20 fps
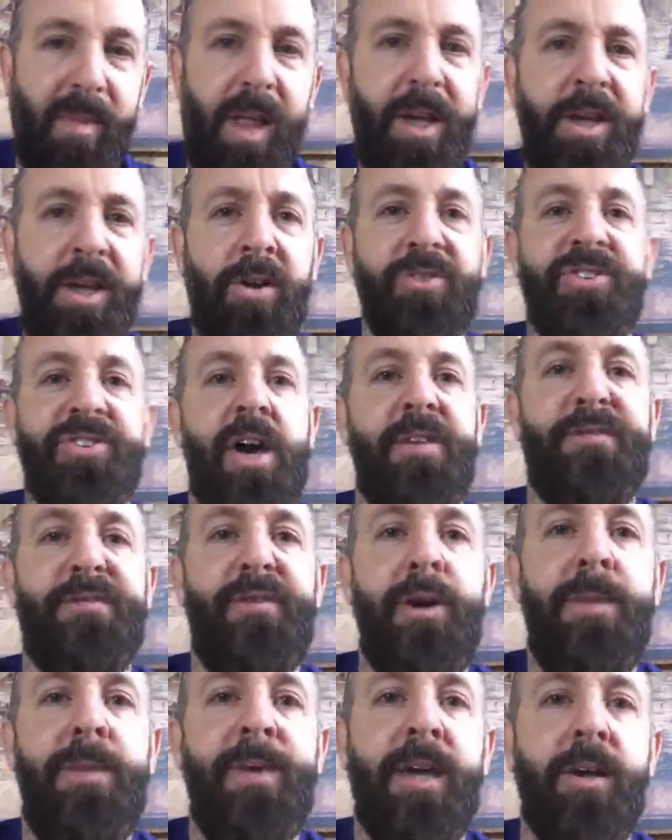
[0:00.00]
it's kind of
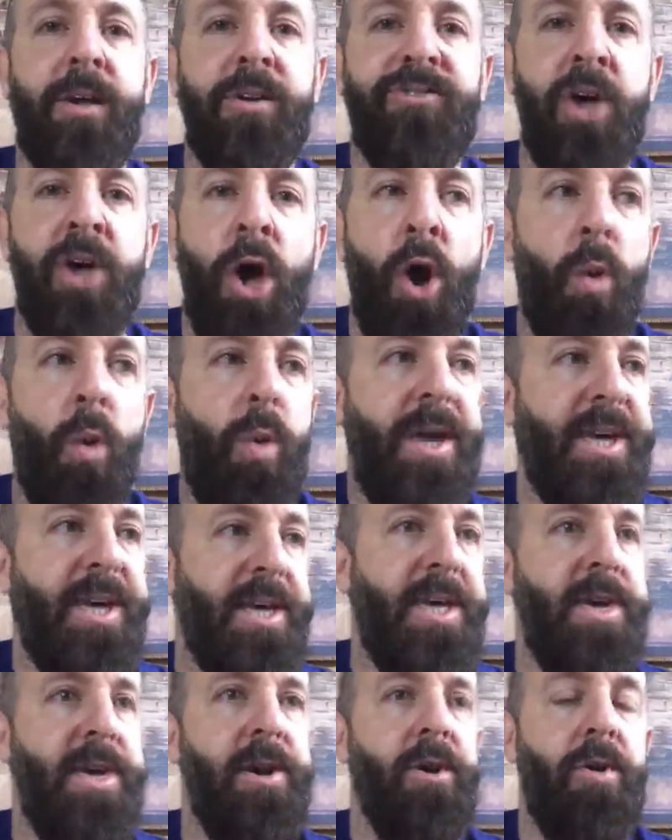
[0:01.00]
funny because we
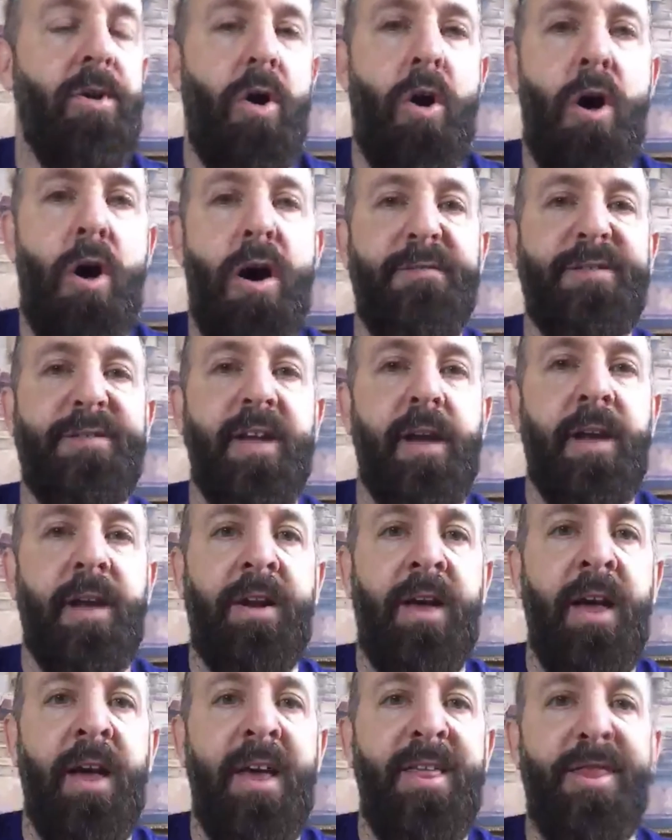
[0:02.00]
hear
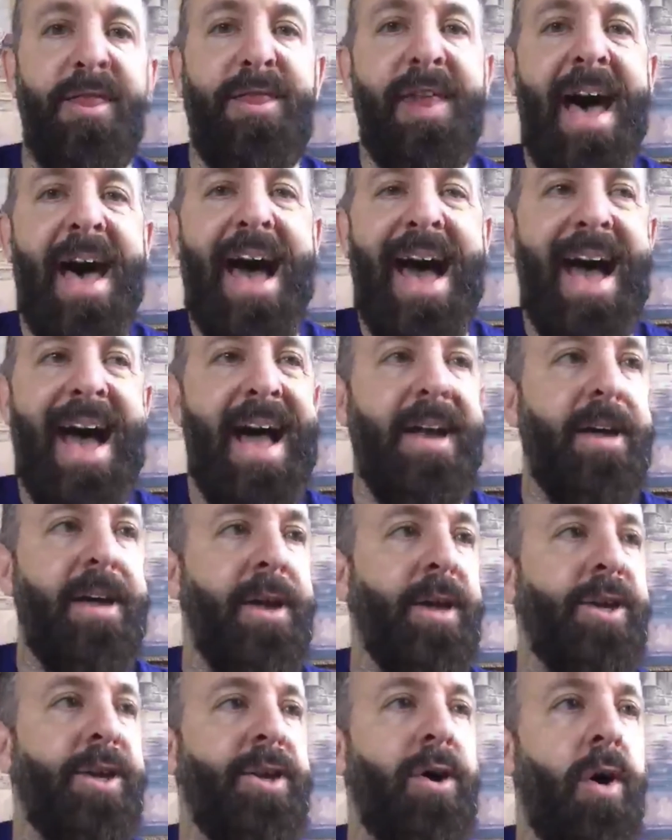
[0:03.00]
often that,
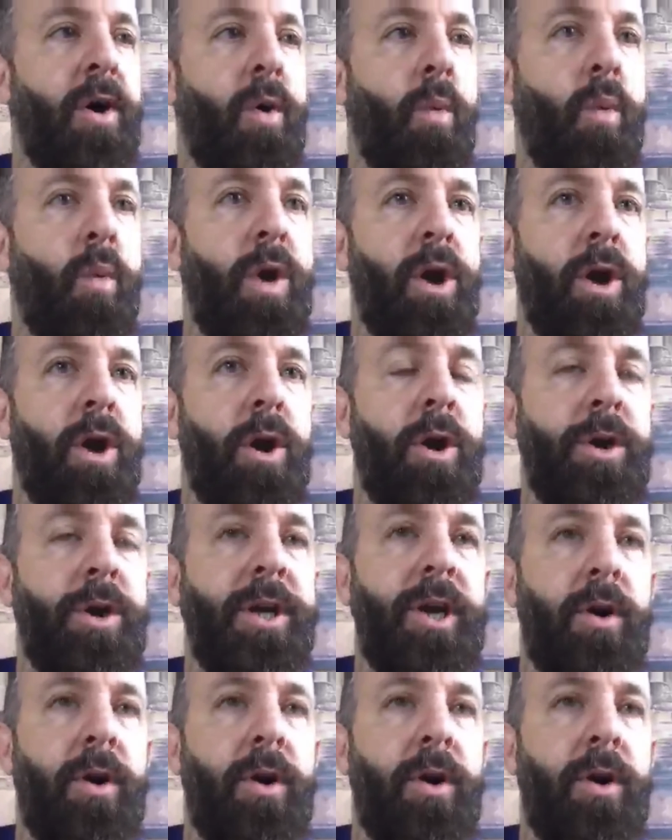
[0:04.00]
we're,